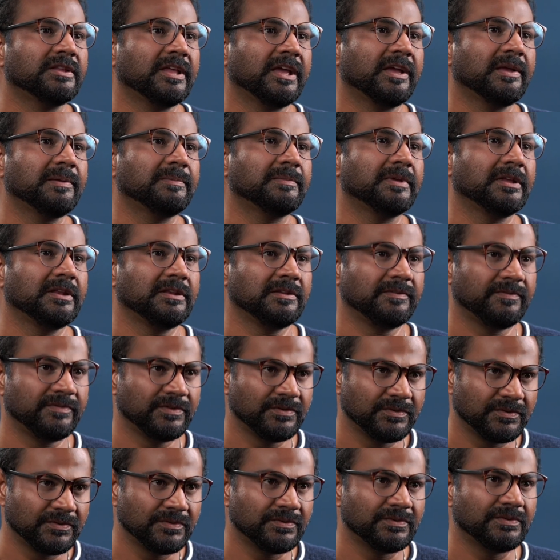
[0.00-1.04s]
to them, and
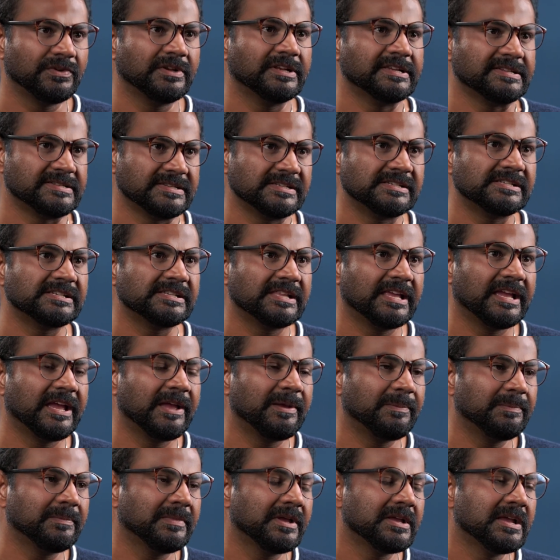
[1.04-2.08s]
if you listen to
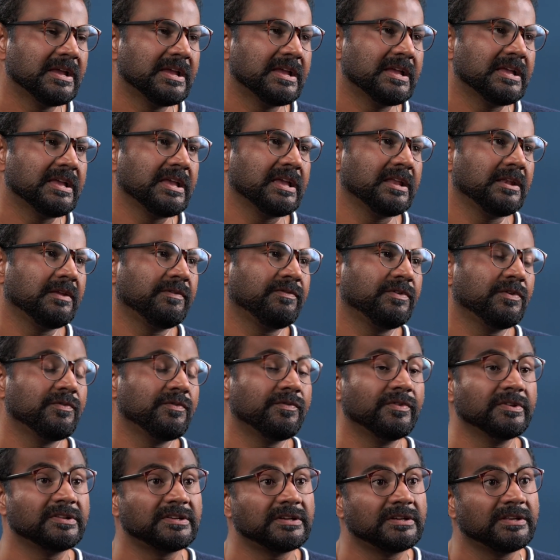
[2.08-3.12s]
them, and if you
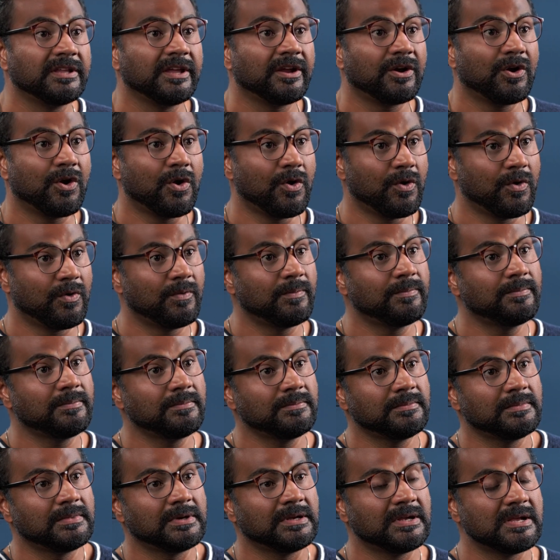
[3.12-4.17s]
visit their
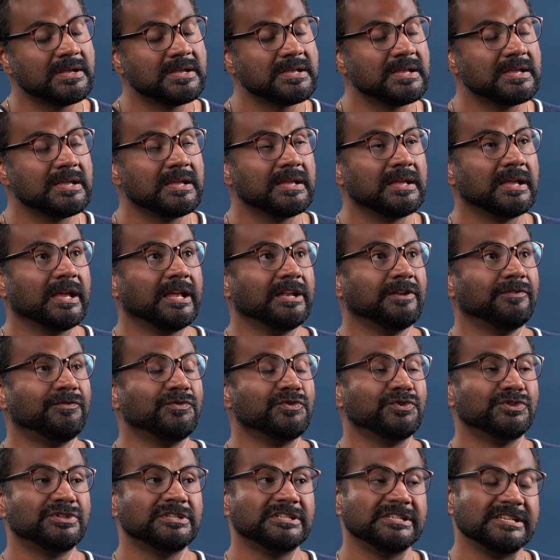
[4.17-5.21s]
home, and
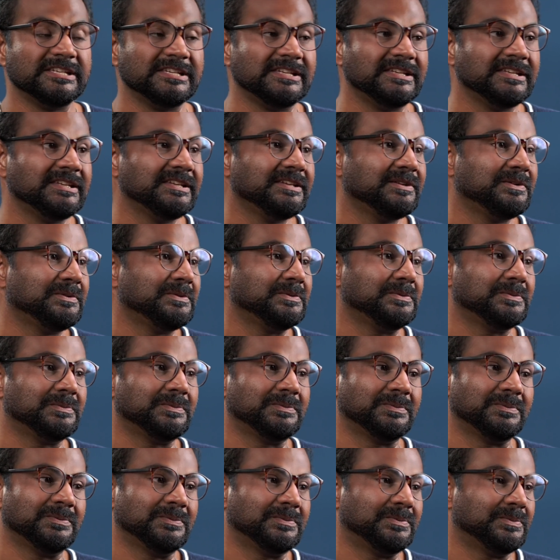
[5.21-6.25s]
if you see
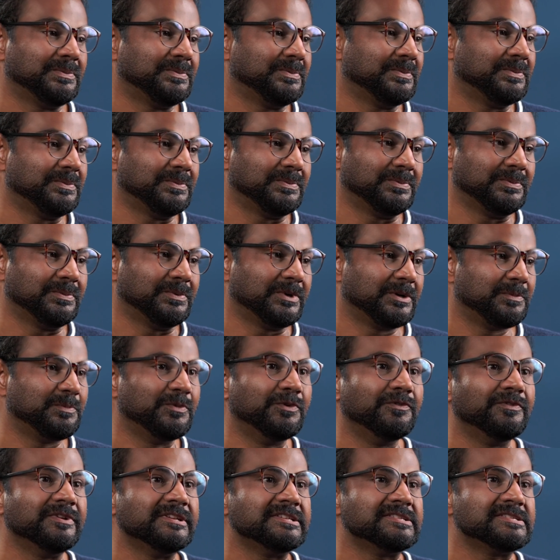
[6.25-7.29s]
what
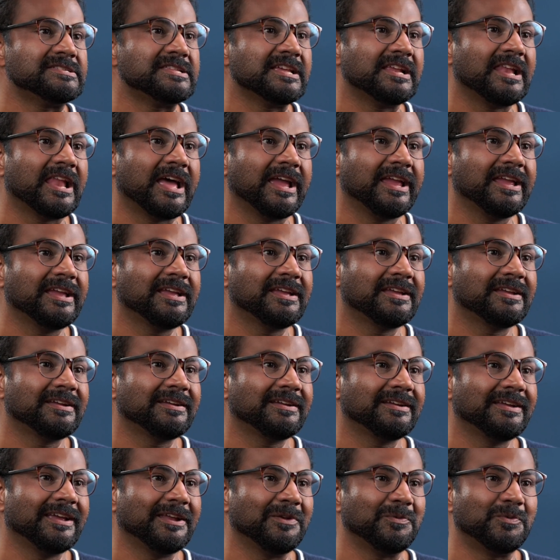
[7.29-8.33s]
movies they like,
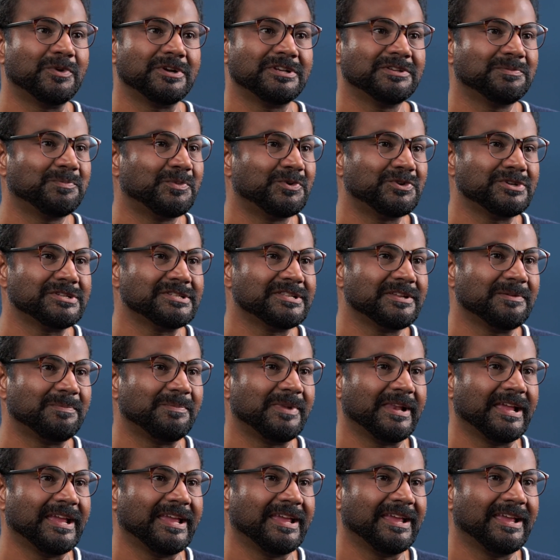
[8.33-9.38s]
and what sports they
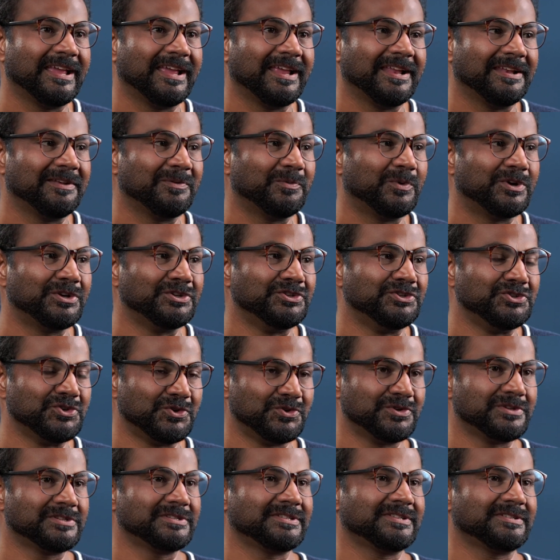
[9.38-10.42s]
play, and what
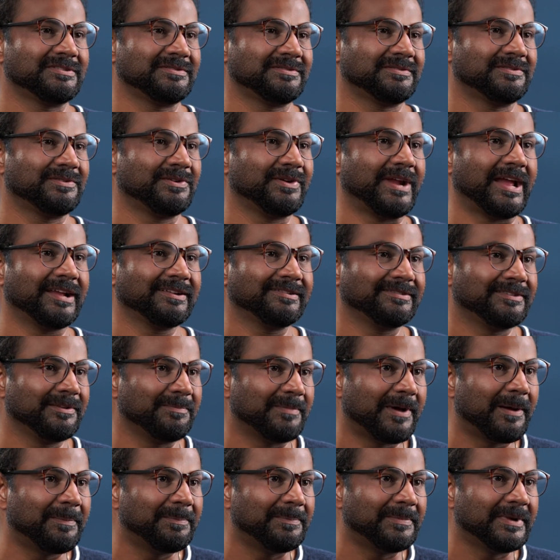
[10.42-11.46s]
jokes cracks
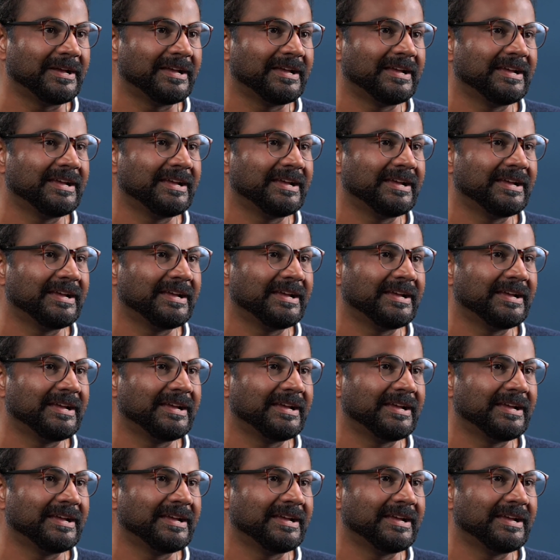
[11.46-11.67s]
them up,